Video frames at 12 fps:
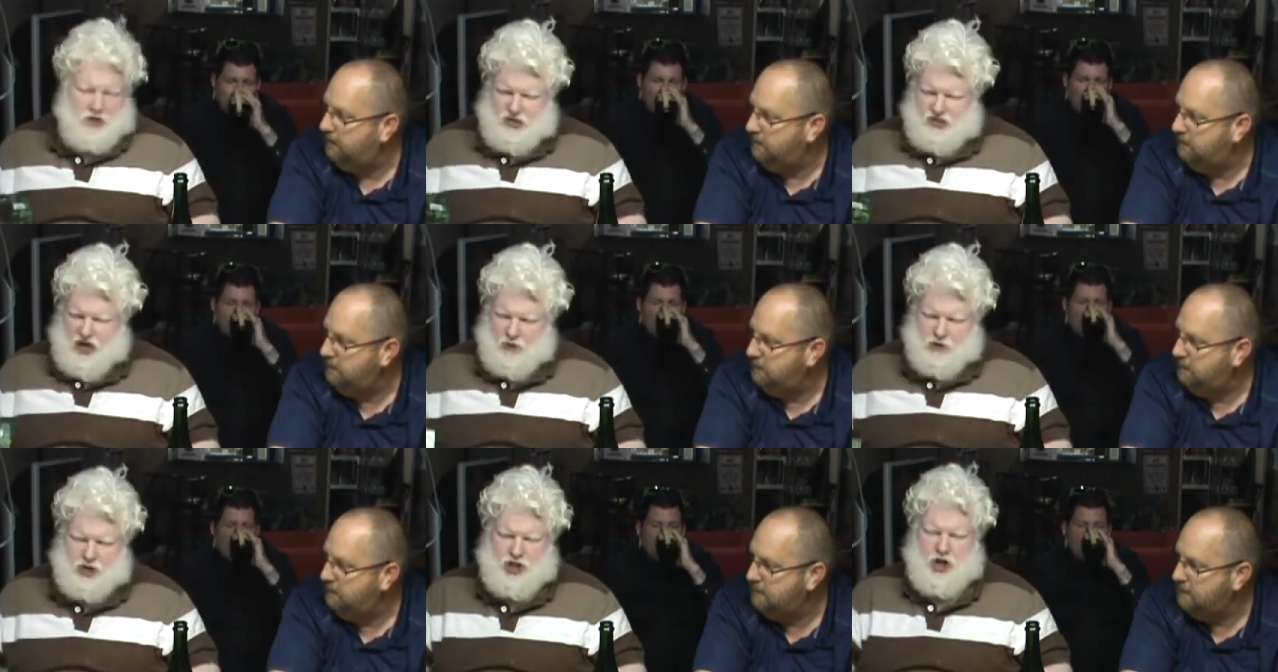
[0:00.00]
Speaker 1: about is
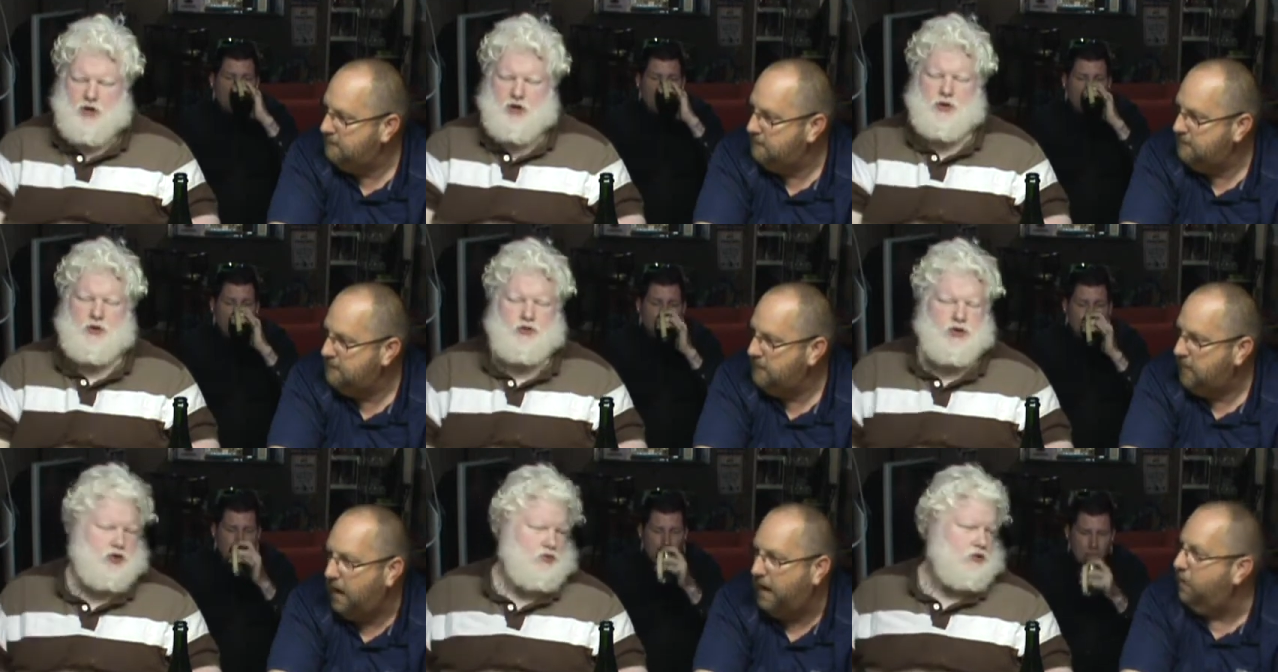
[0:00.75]
sour cherry. Do
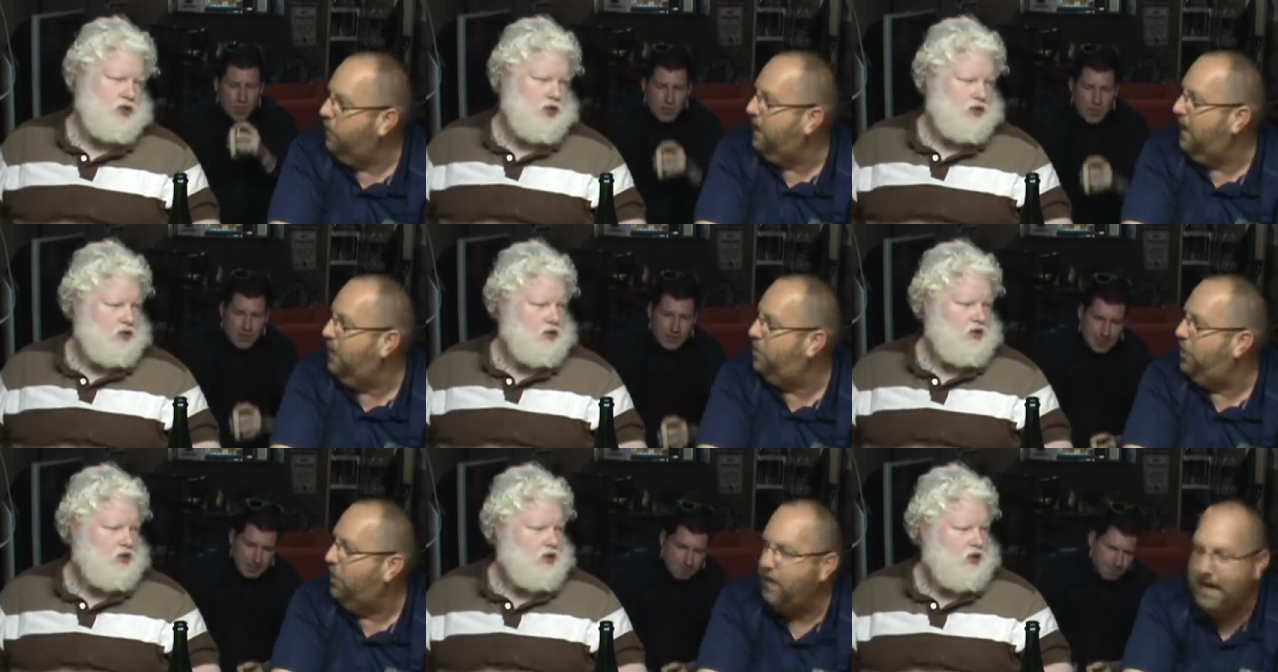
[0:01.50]
Speaker 2: I don't get
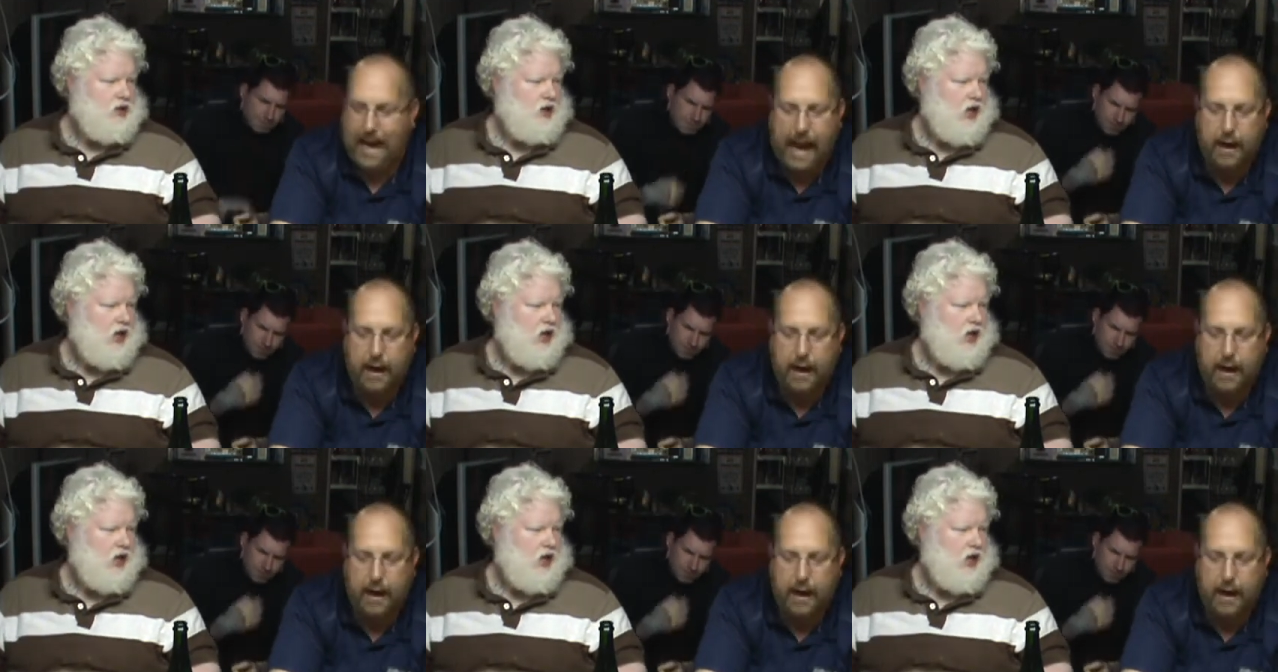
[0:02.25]
cherry